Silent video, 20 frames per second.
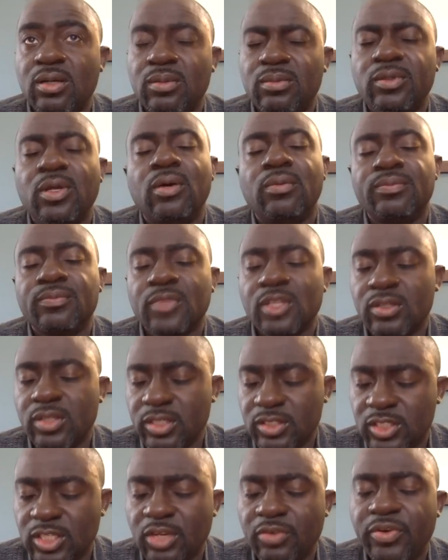No,
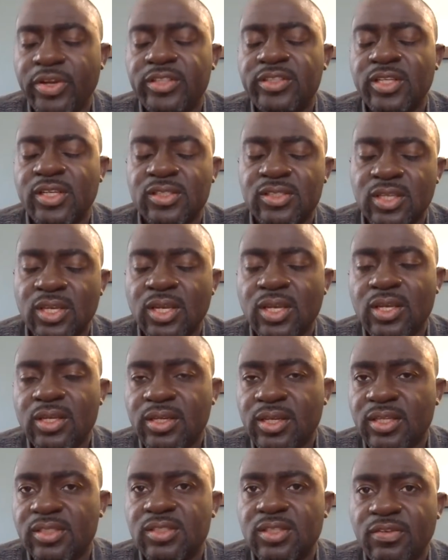the generators,
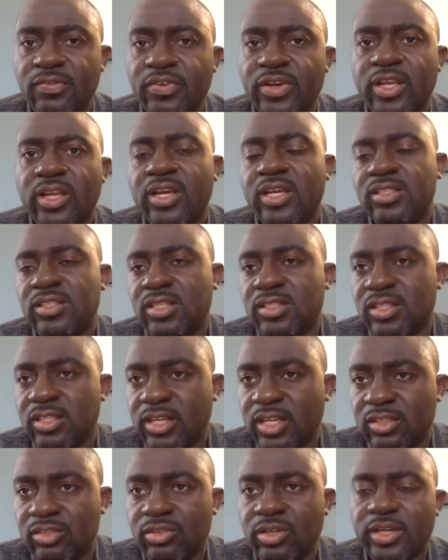there's different kinds. There's a
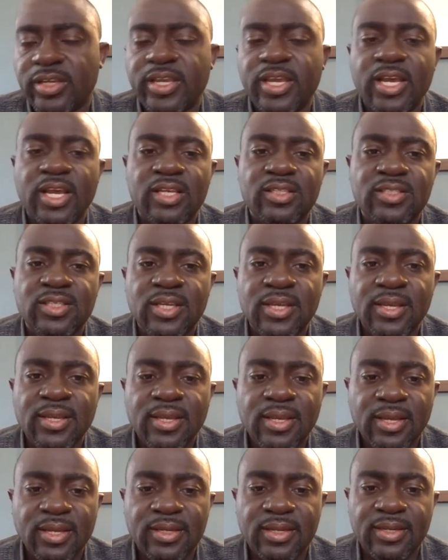natural gas,
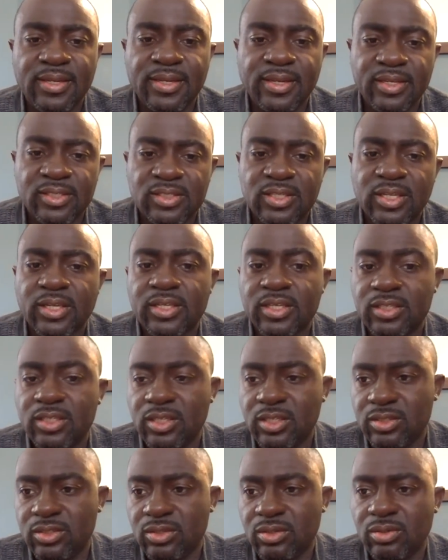and then there's like a
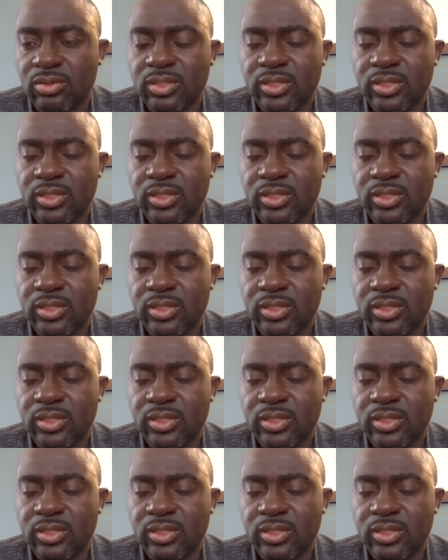diesel,